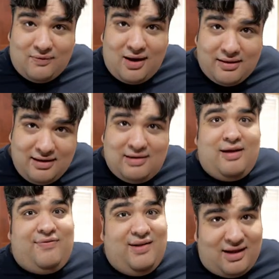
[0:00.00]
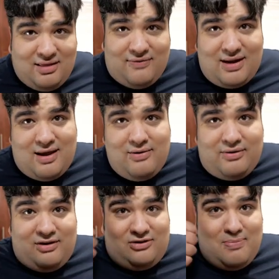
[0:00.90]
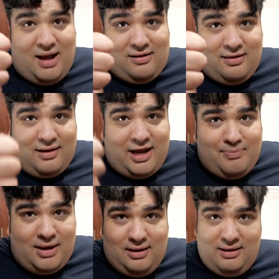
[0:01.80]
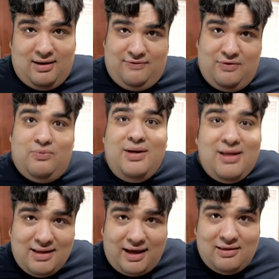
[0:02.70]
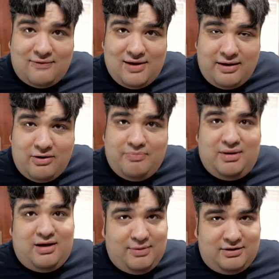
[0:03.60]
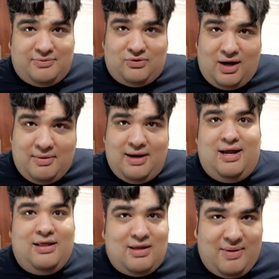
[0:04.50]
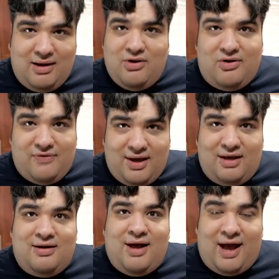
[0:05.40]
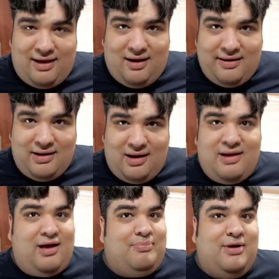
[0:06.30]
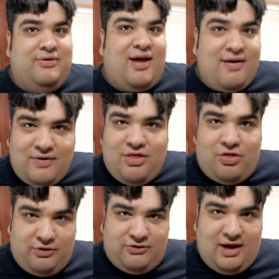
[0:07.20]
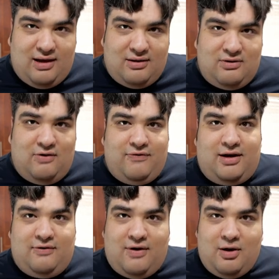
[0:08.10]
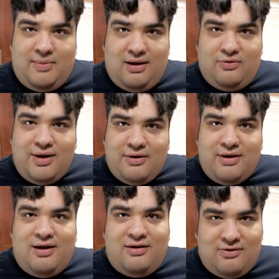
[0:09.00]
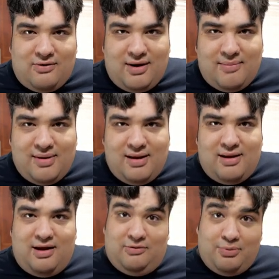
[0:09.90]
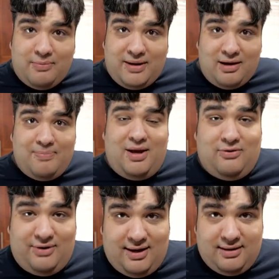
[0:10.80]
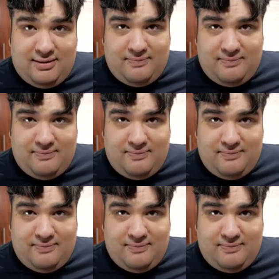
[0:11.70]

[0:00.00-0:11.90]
for watching! If you liked the video, smash the like button. If you really liked the video, become a subscriber and hit the bell notification icon. I upload every Thursday. Don't forget to follow me on Twitter and Instagram, and support me on Patreon.